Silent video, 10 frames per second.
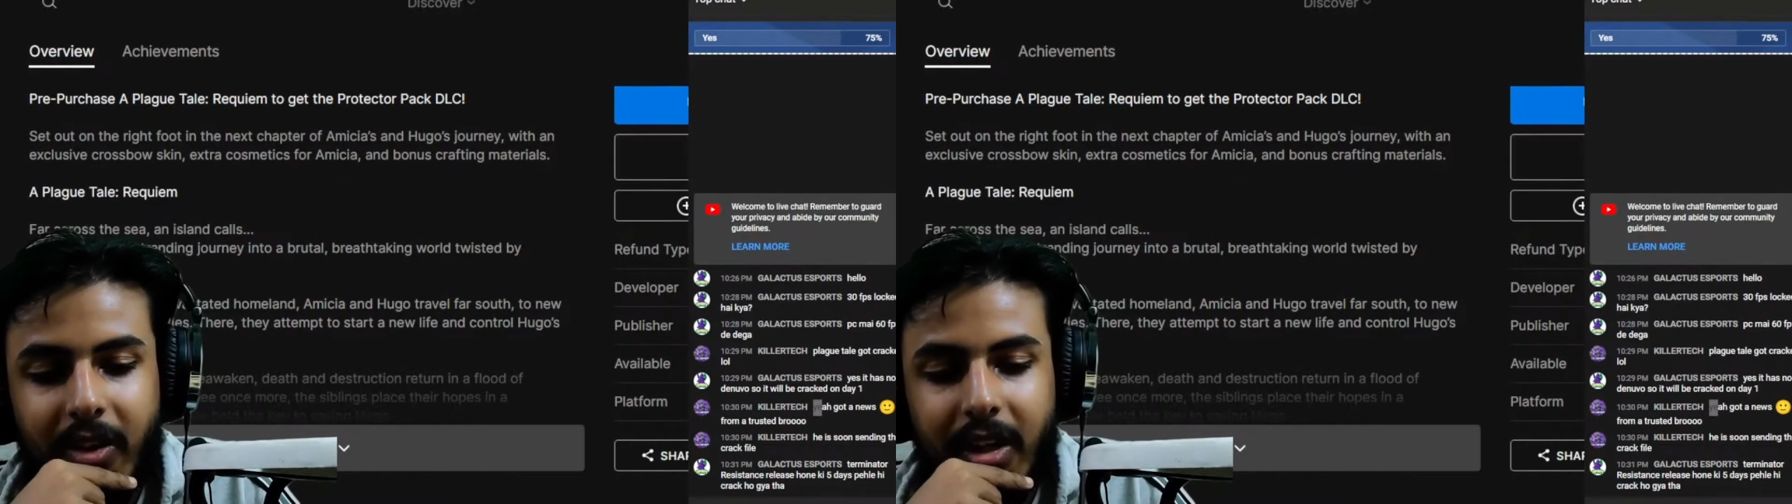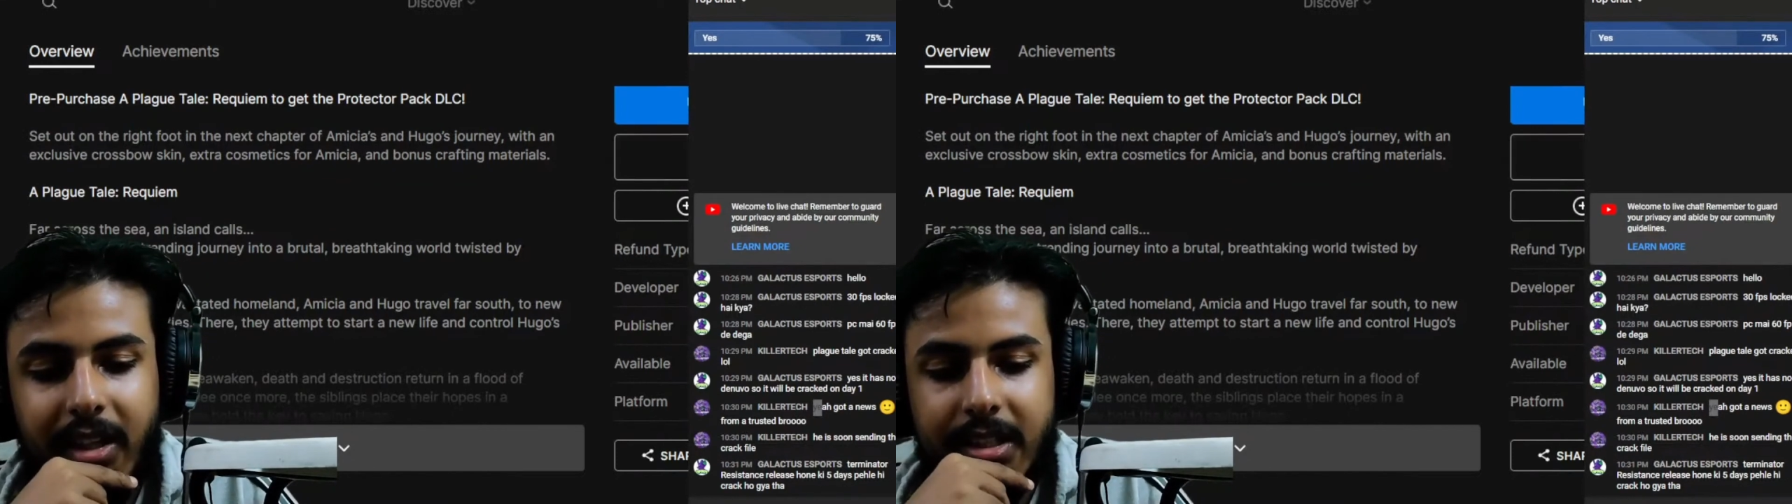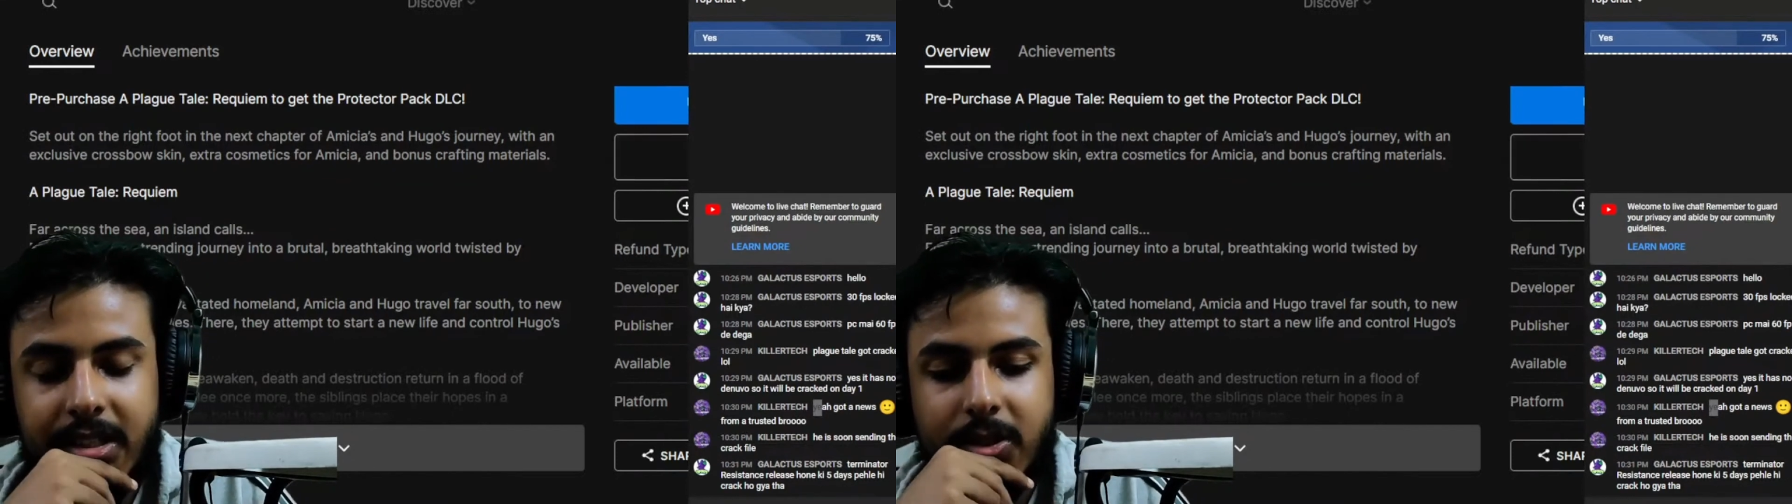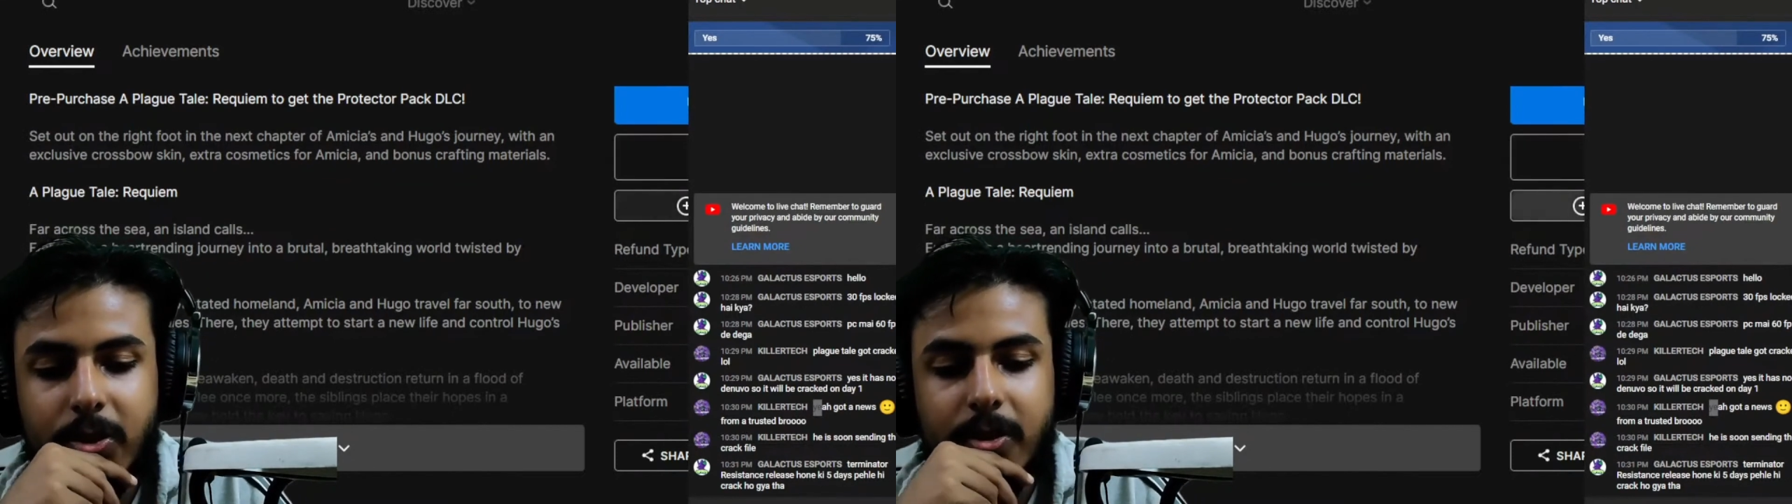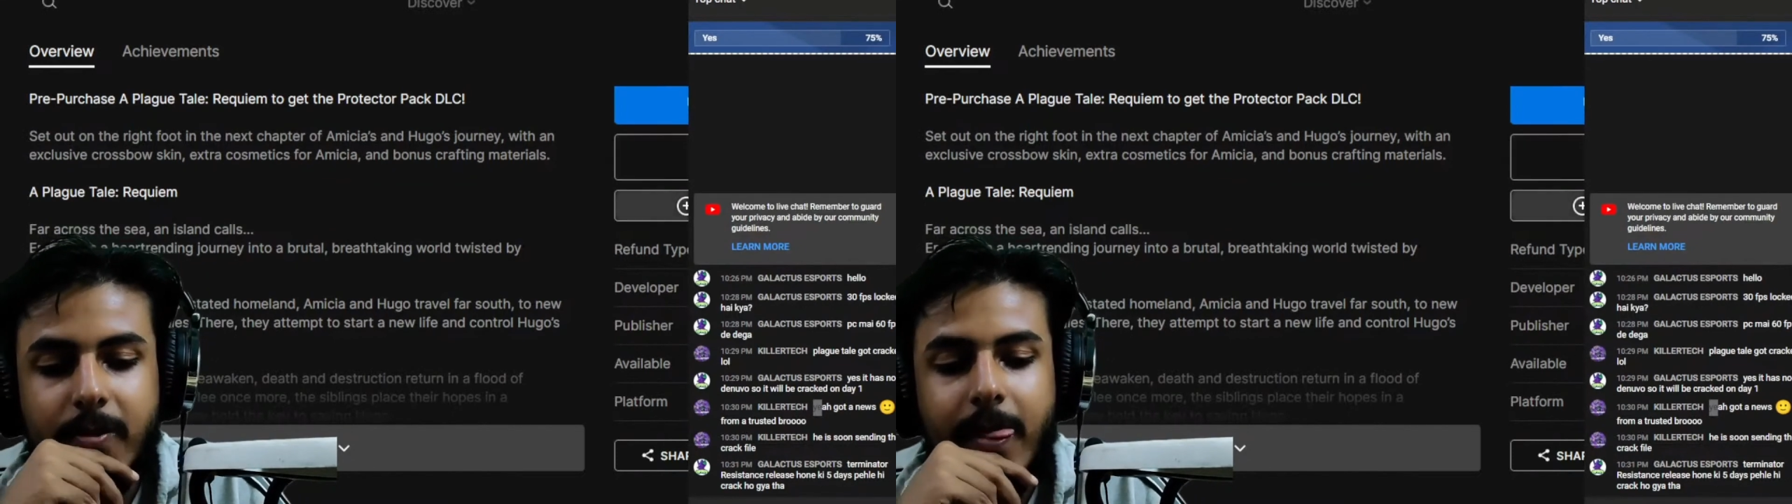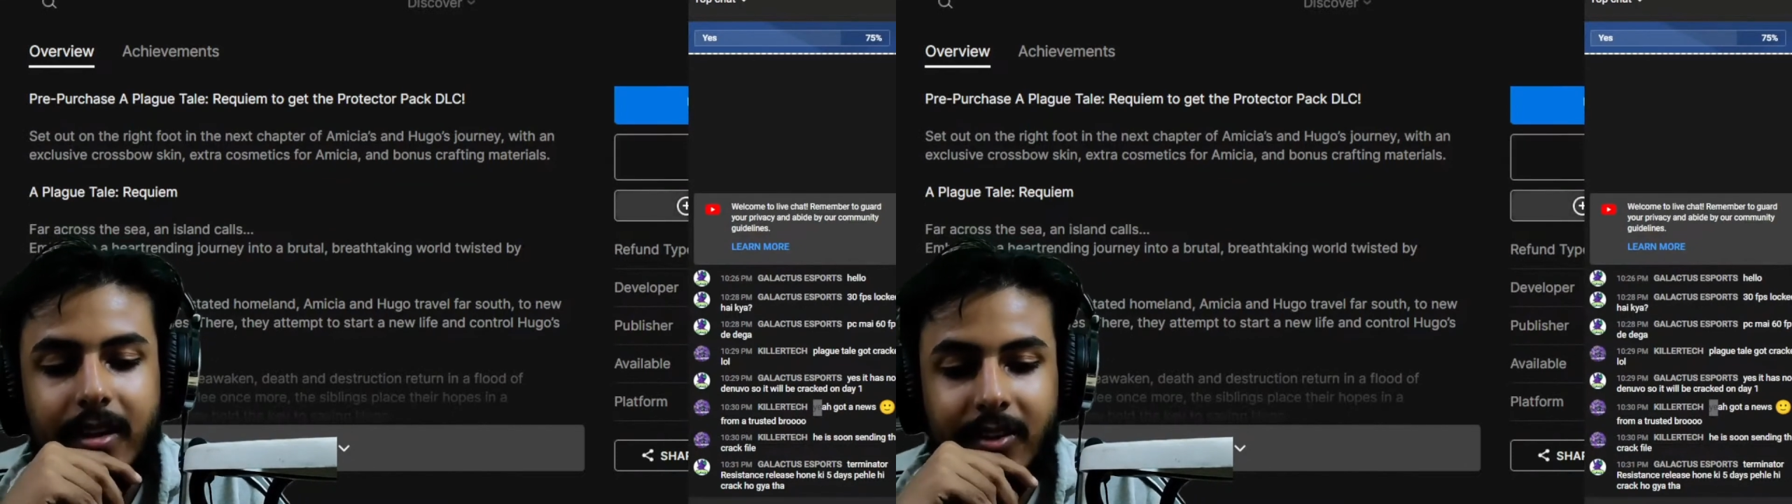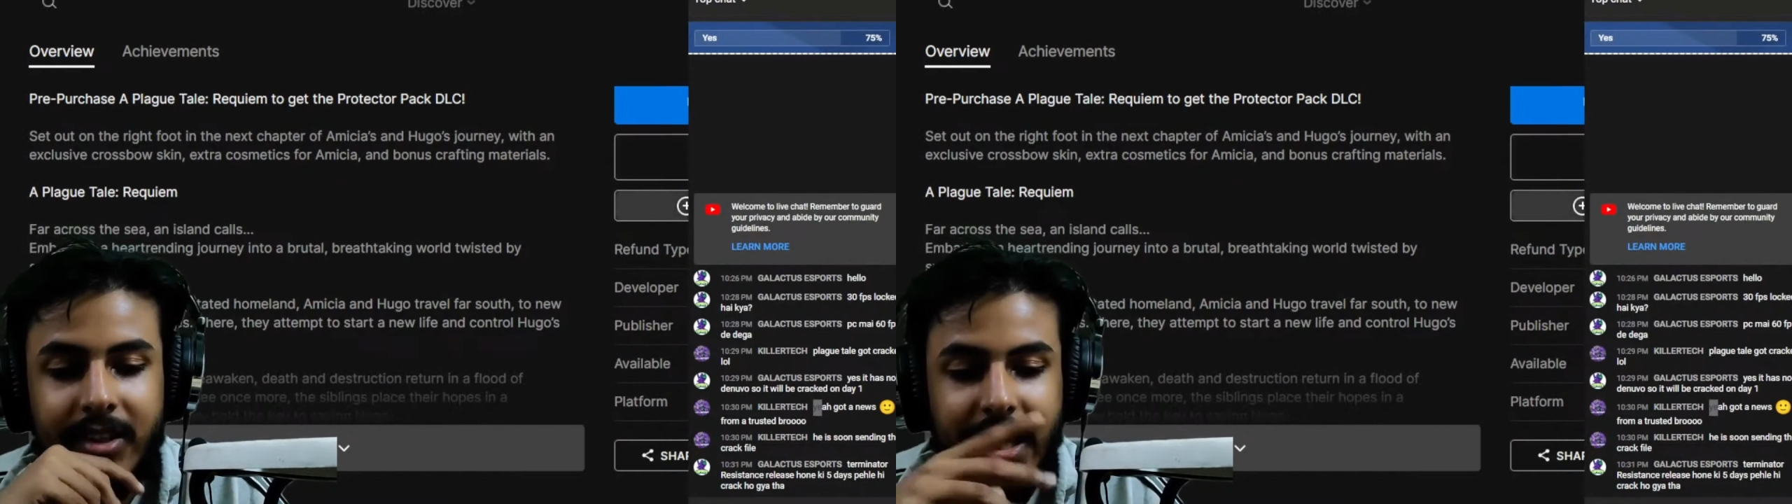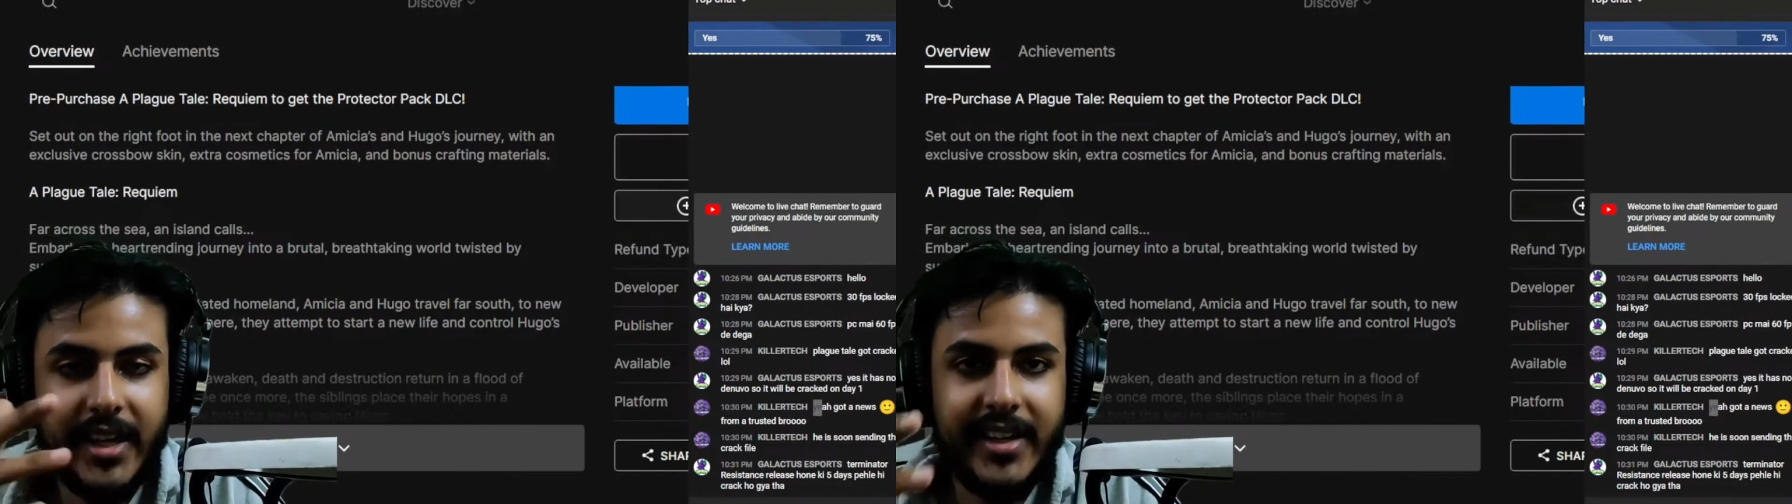Okay, that's cool.
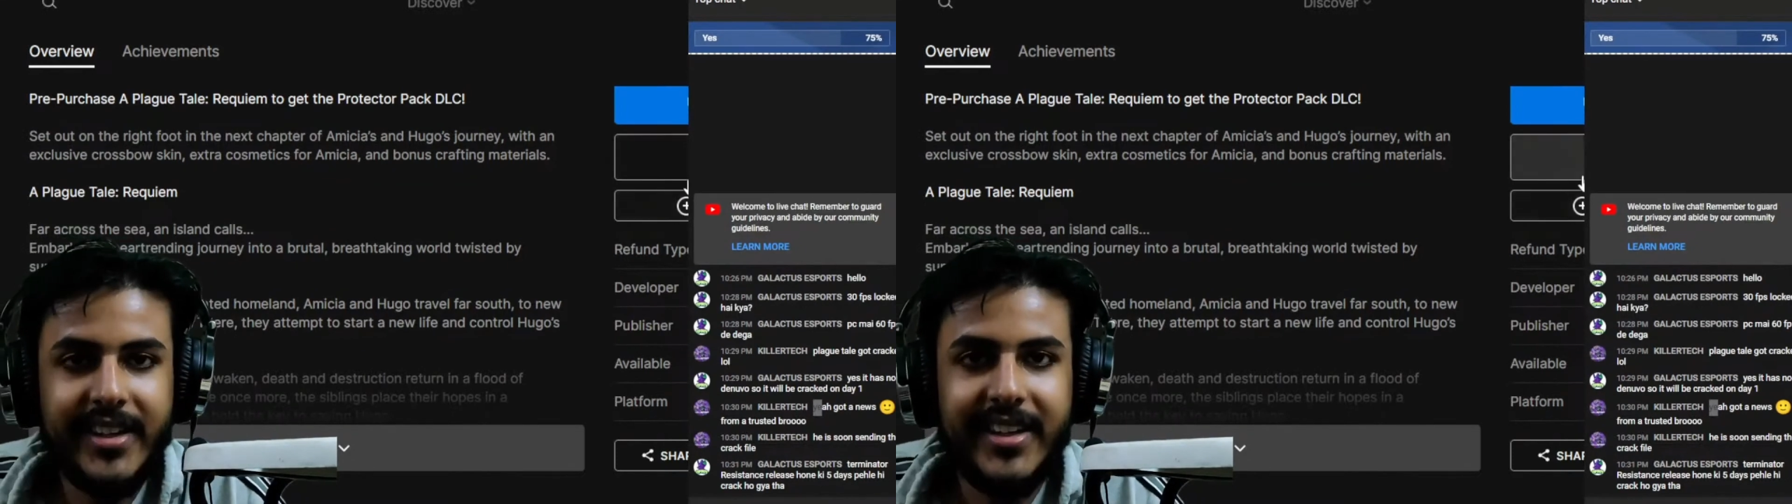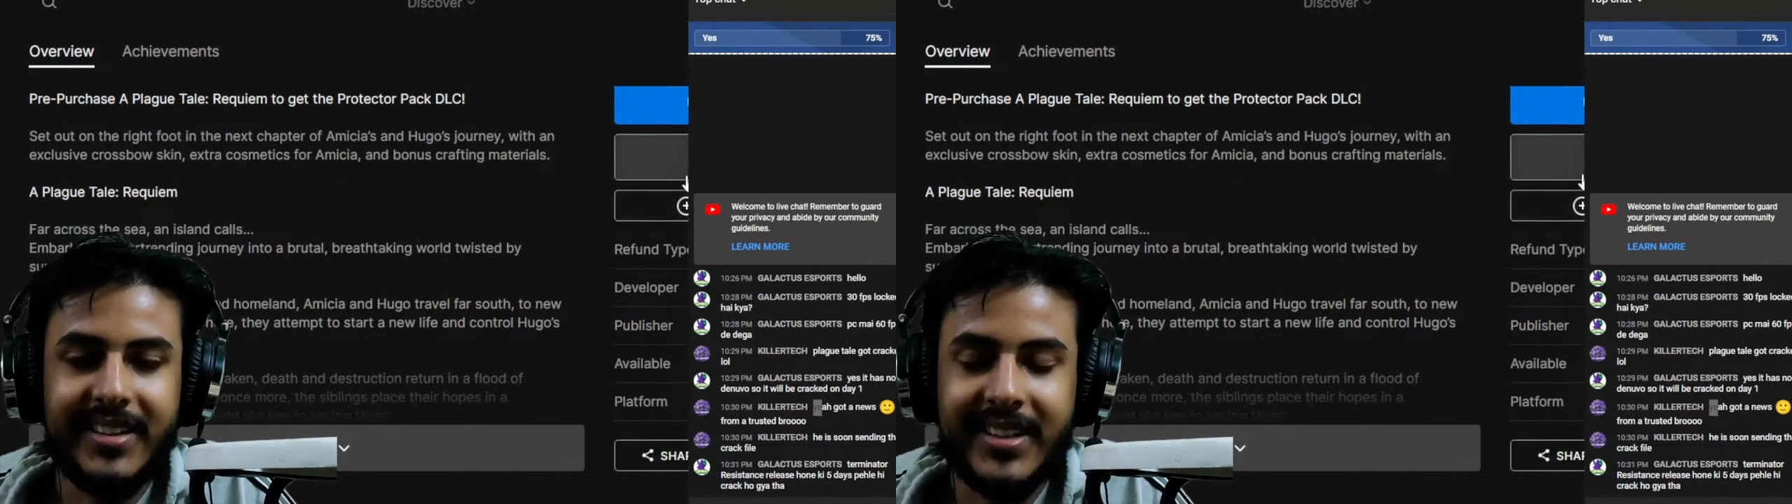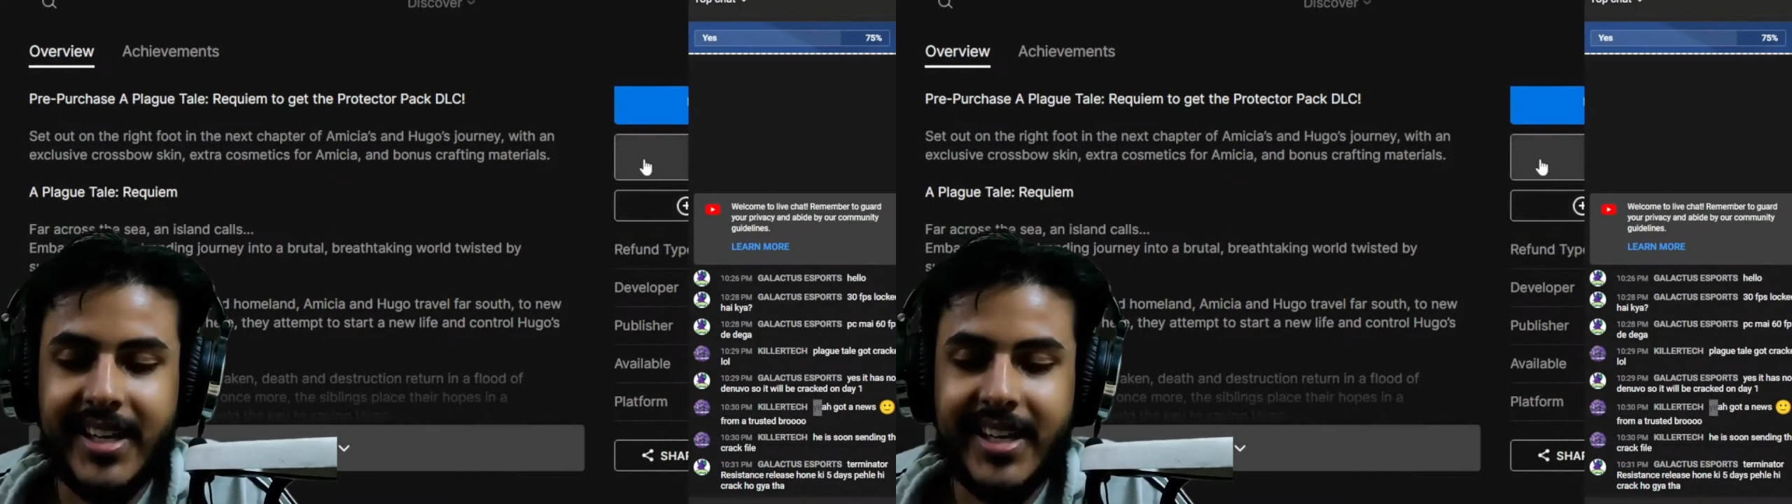Yeah.